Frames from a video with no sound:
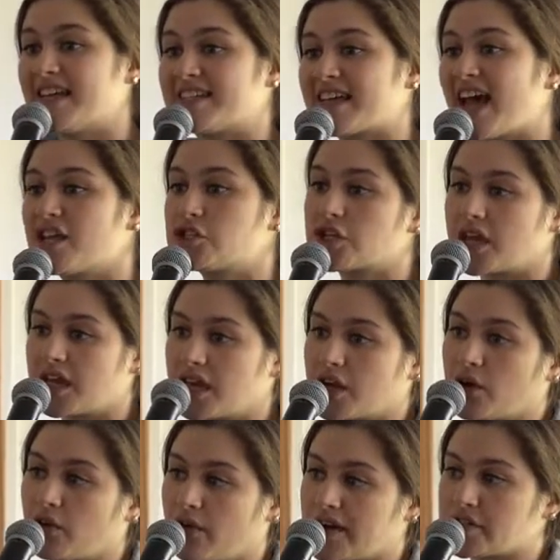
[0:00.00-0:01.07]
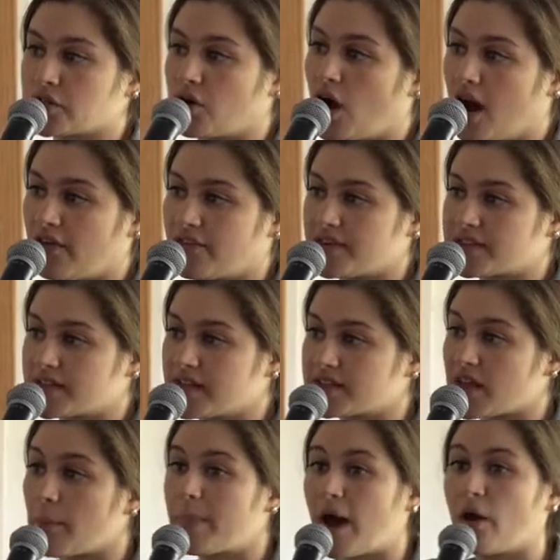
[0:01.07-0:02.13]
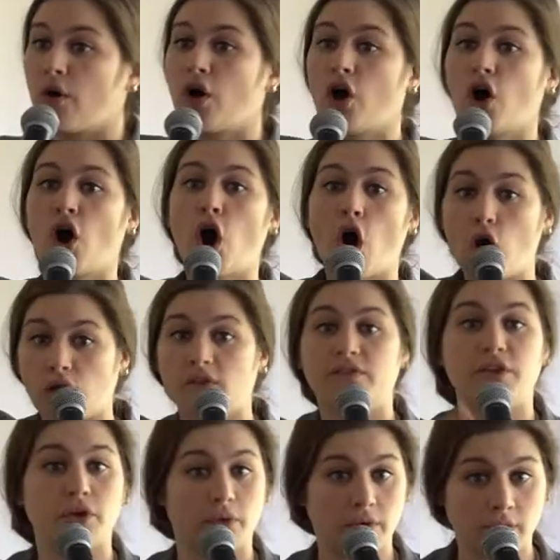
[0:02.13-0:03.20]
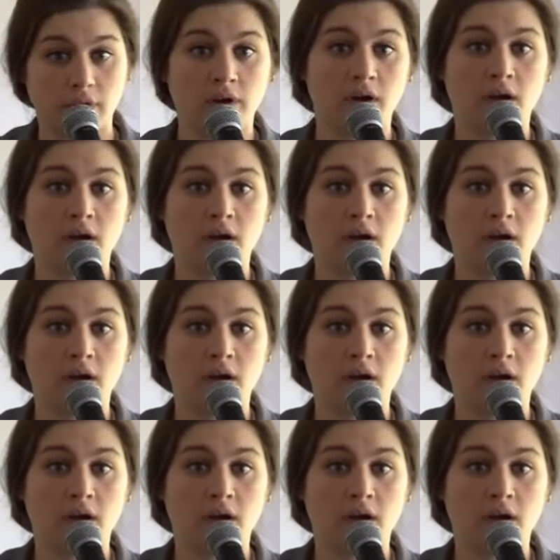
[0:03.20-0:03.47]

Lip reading: It's educating congressional offices about all of you